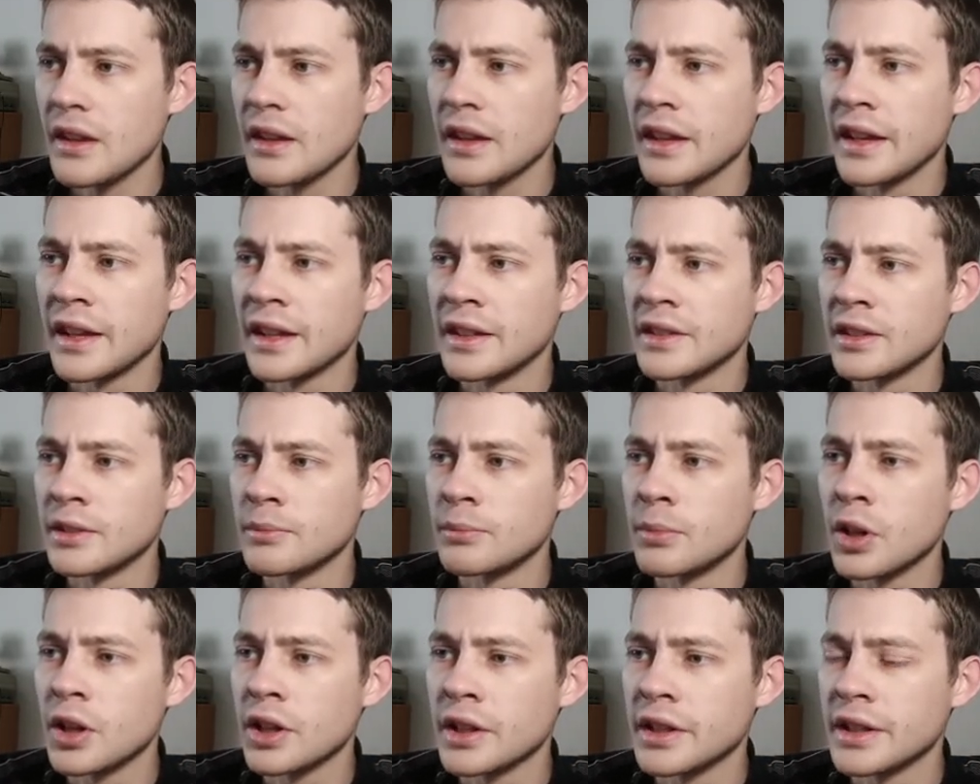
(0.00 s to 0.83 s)
the
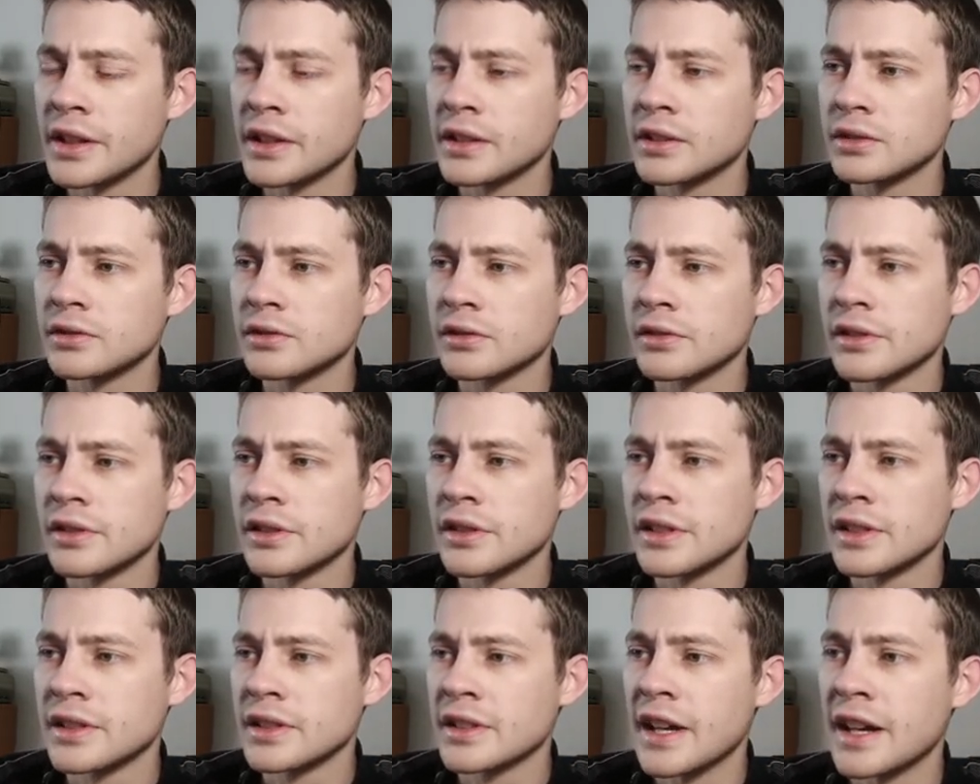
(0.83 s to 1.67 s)
market,
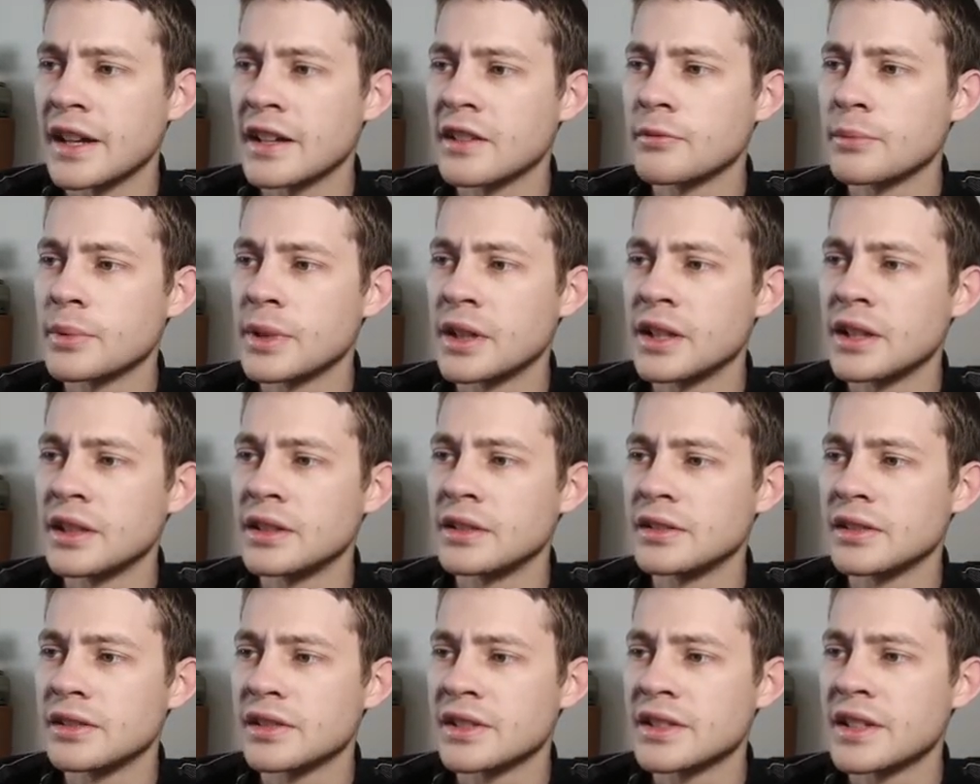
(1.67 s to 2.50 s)
it's kind of
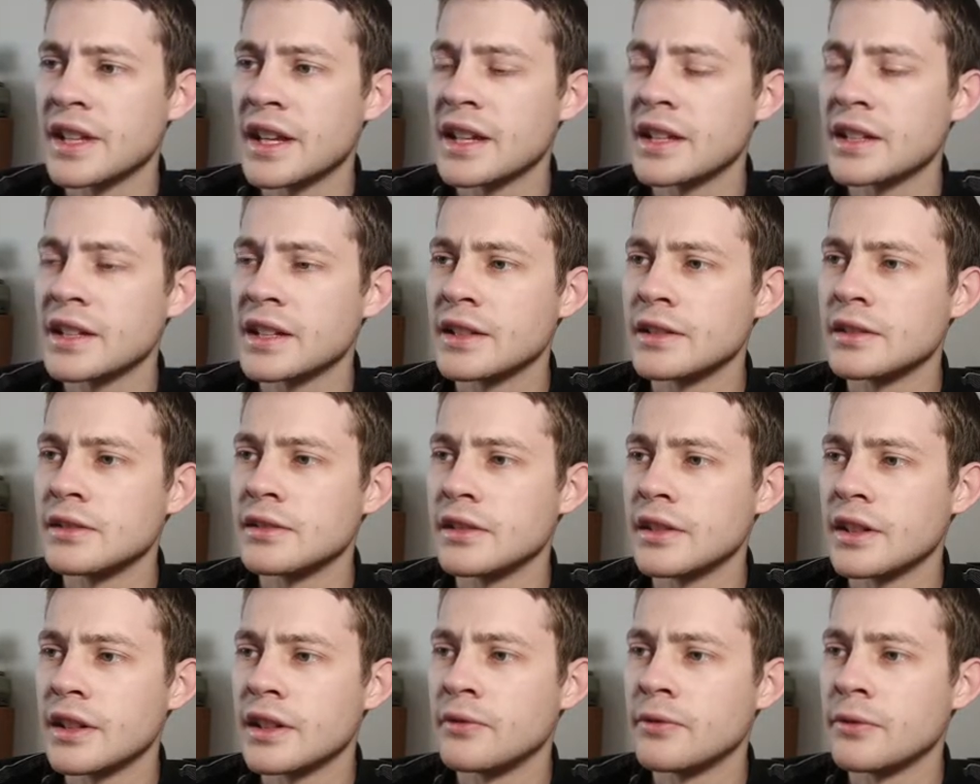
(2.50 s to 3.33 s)
been stated
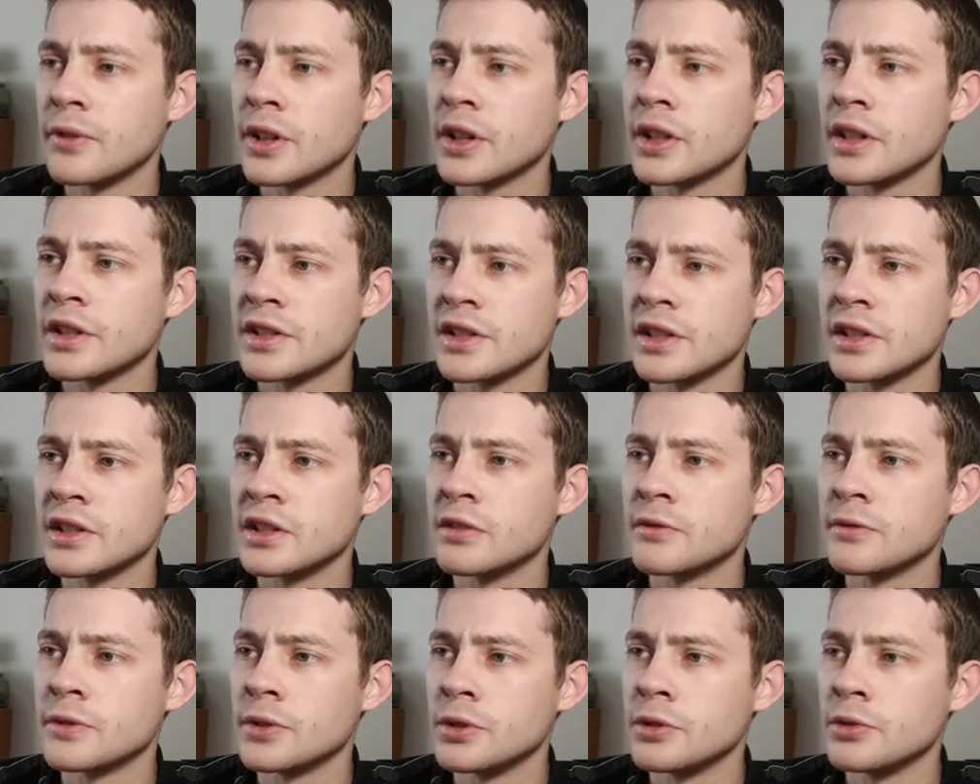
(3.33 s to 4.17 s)
in various
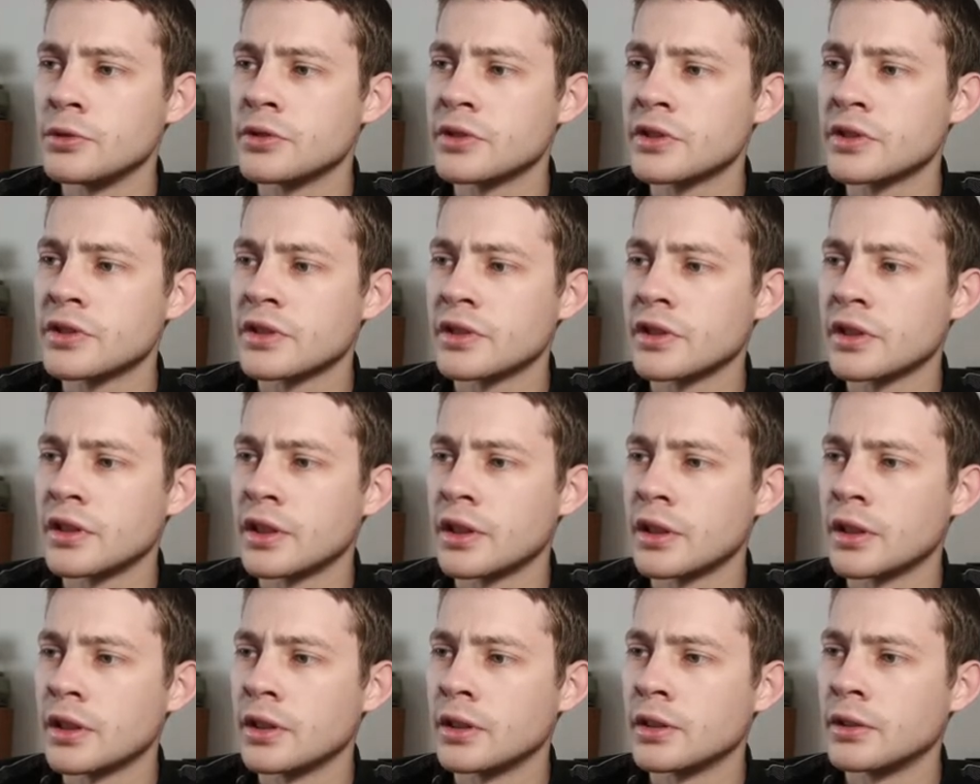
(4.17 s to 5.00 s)
interviews
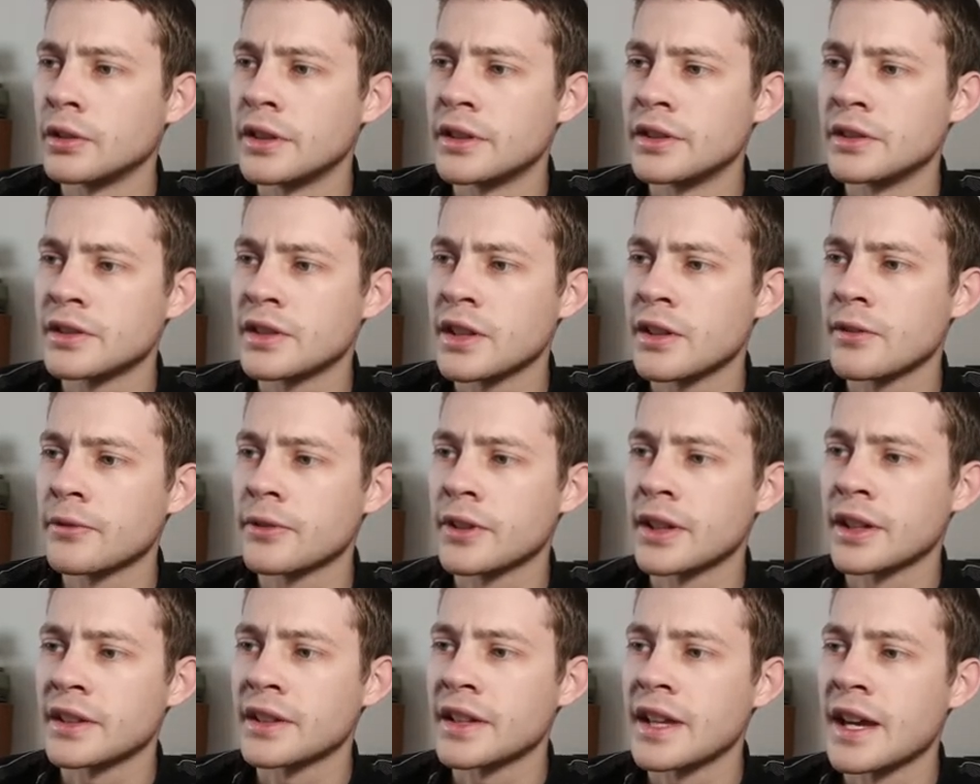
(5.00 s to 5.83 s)
and stuff
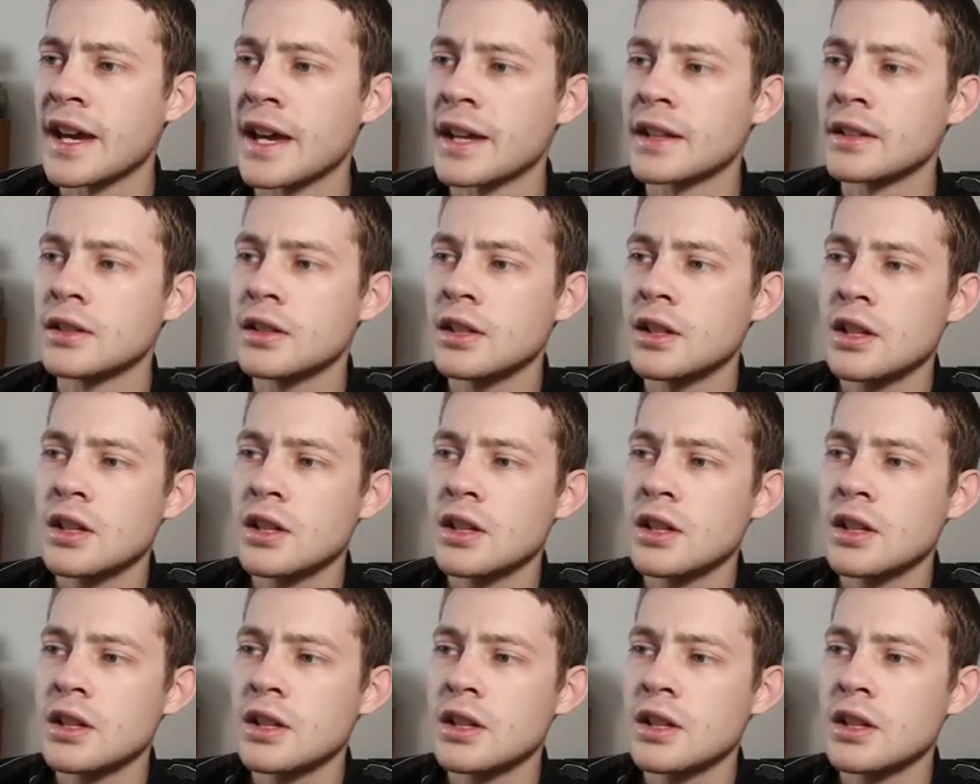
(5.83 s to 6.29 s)
like that.